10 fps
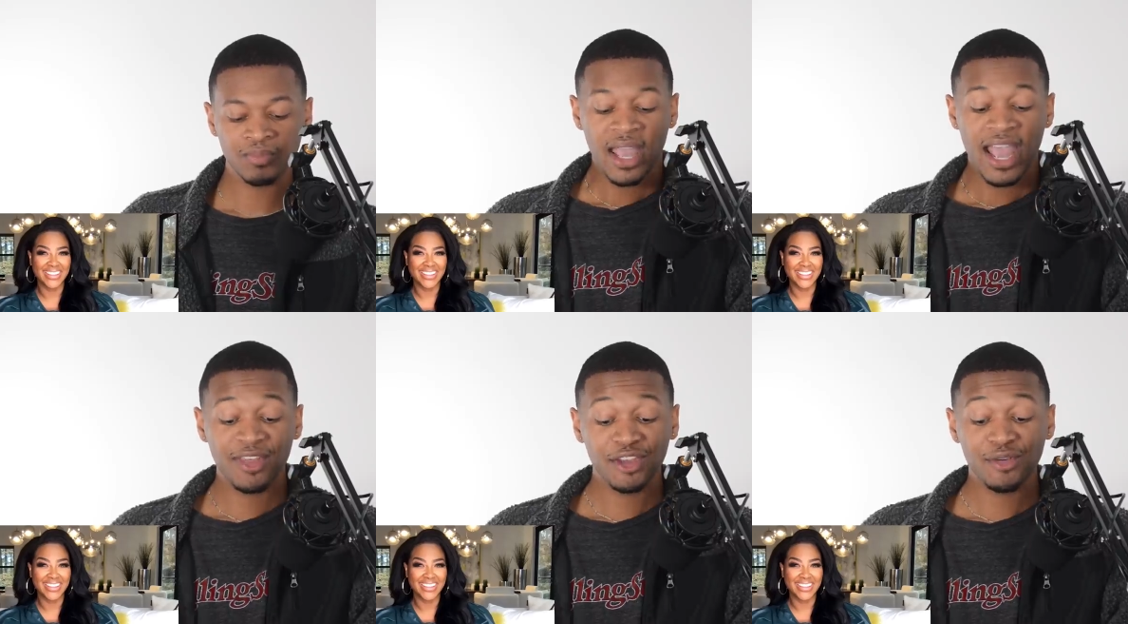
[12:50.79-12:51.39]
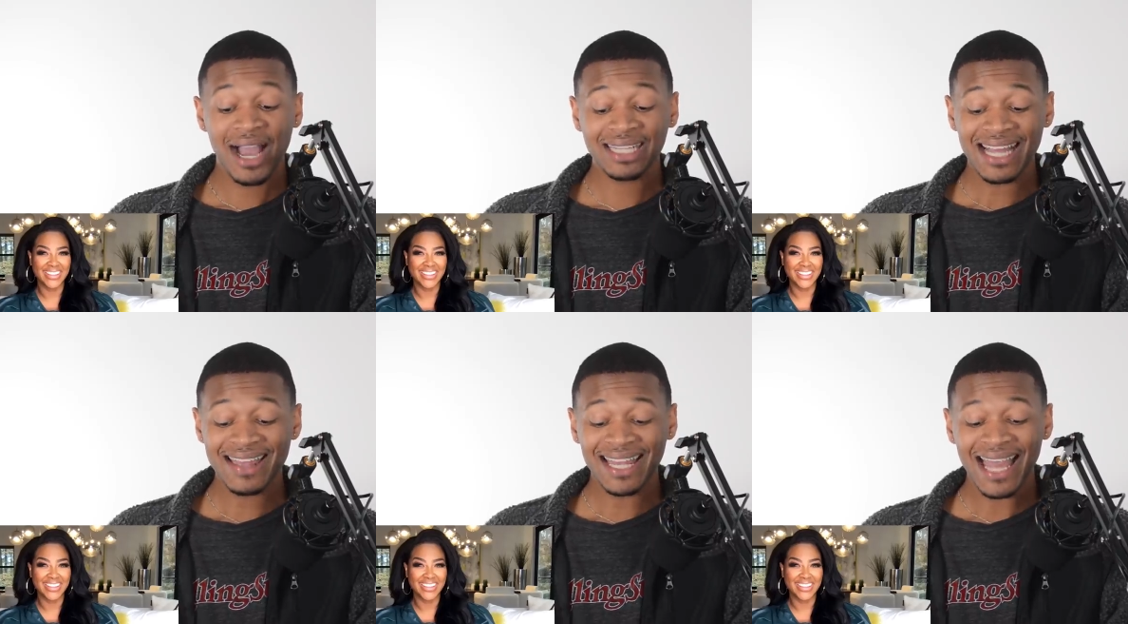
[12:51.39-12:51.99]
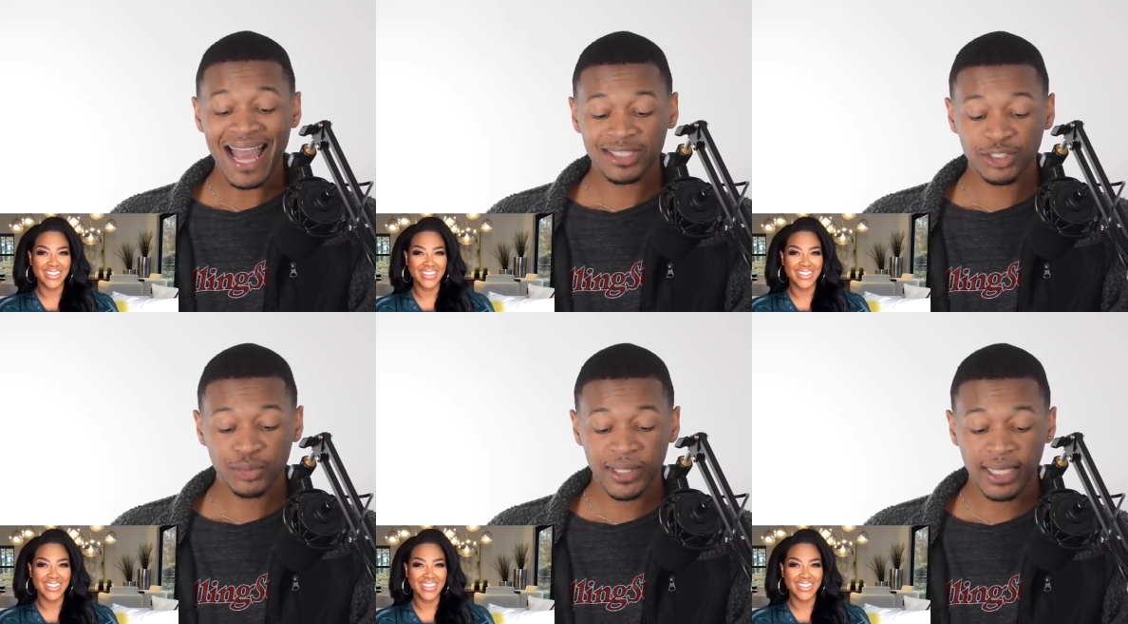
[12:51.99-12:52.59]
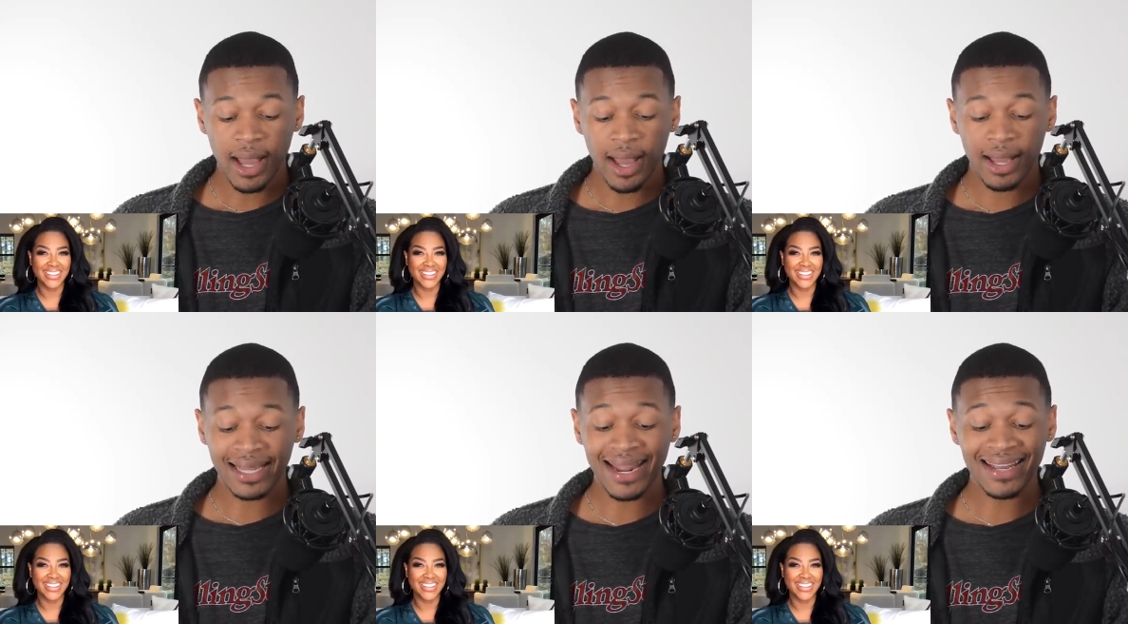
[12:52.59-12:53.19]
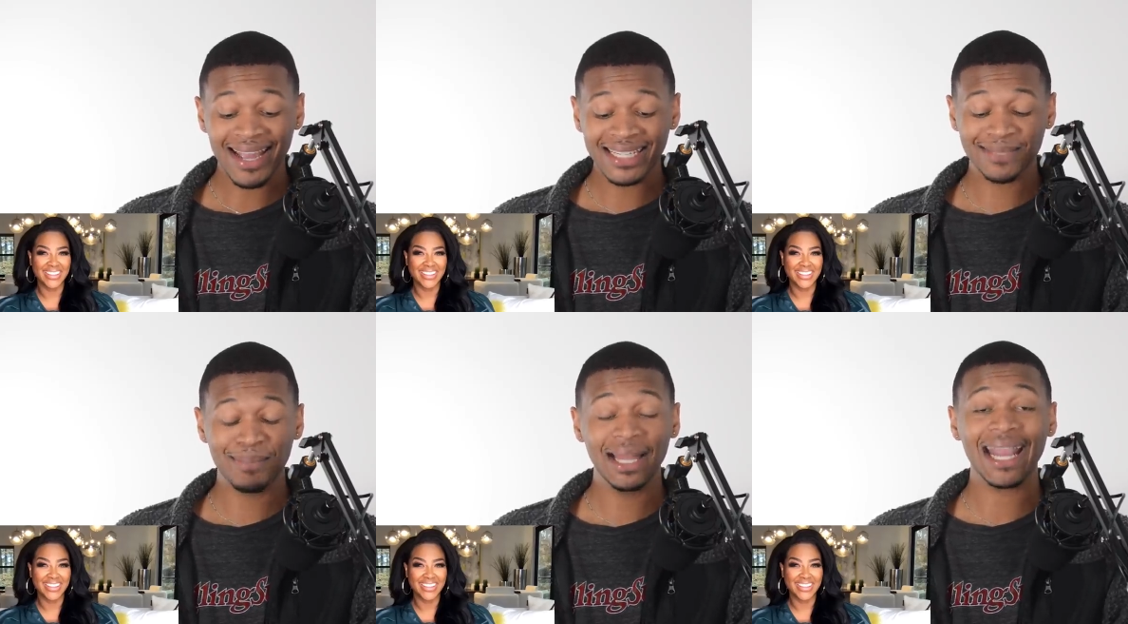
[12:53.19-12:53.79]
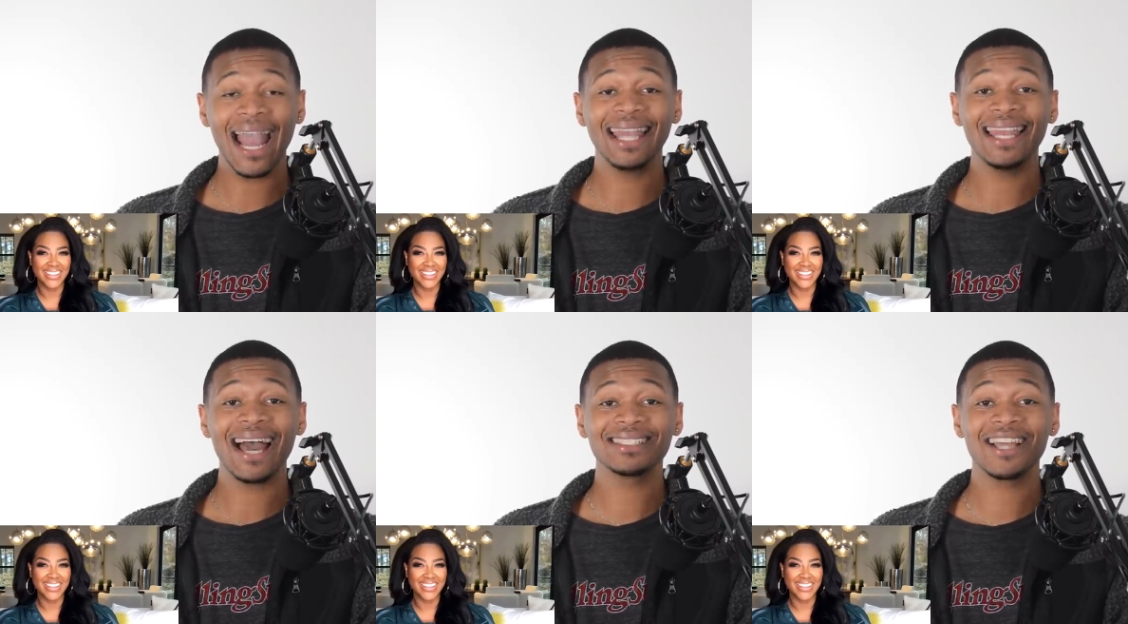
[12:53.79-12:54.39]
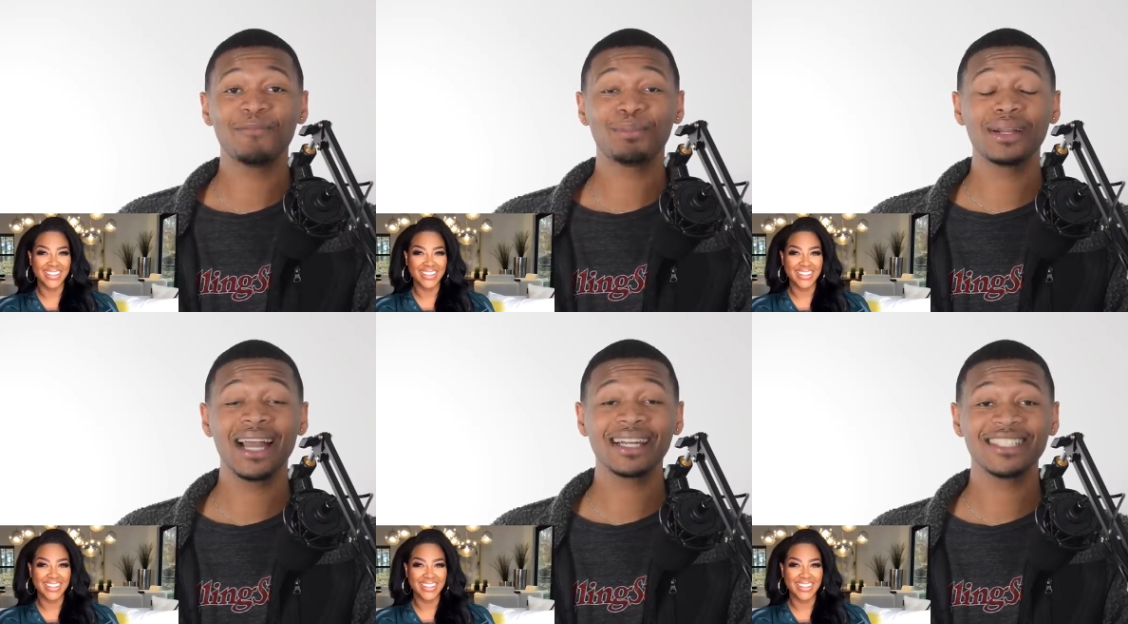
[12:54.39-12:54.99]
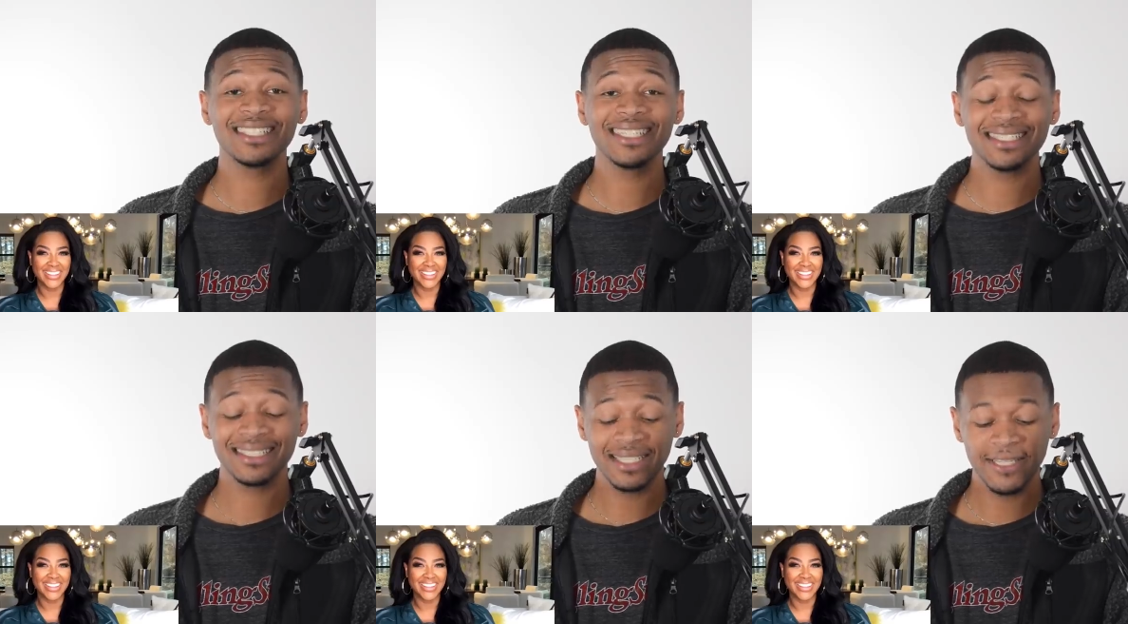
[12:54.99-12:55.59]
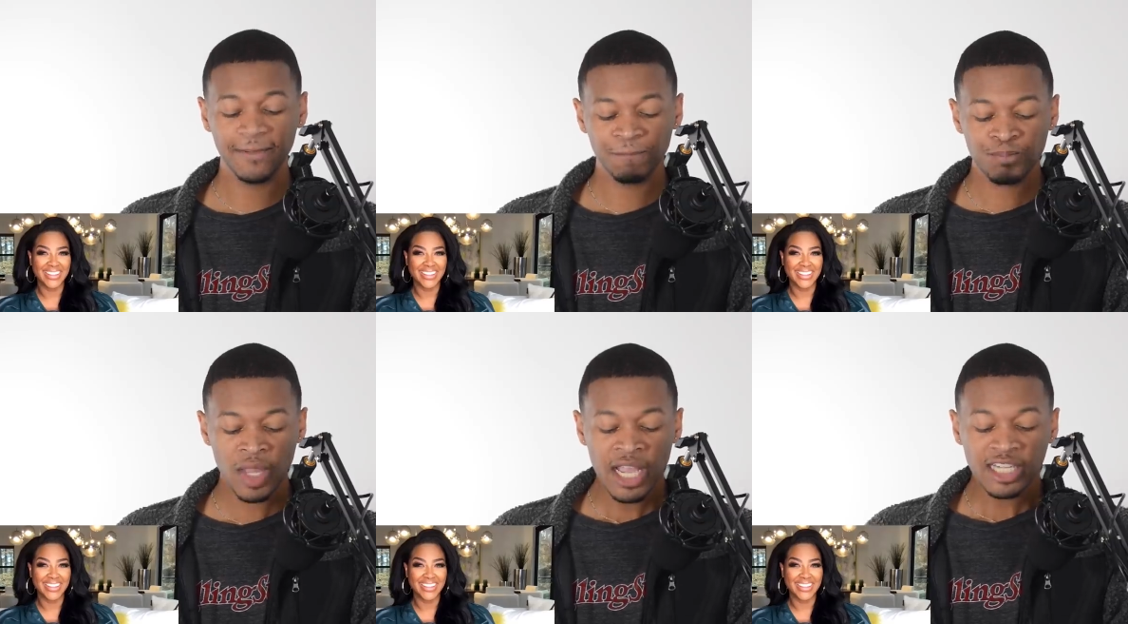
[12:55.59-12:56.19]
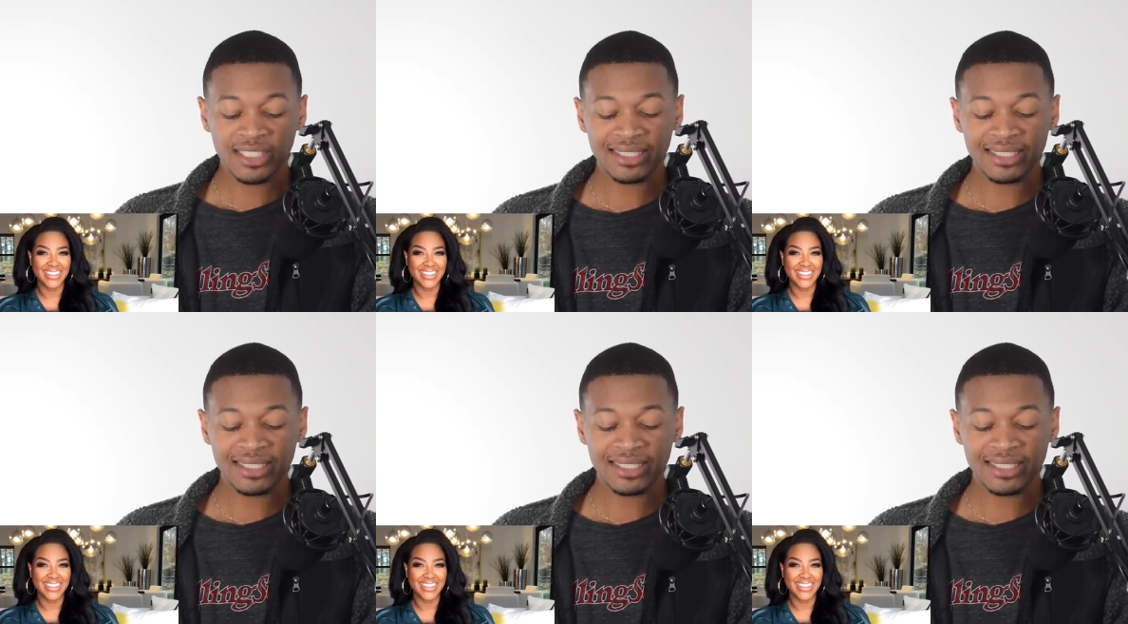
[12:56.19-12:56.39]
Speaker 1: And then you guys, in the last tweet, Kenya is spilling a lot of production tea. She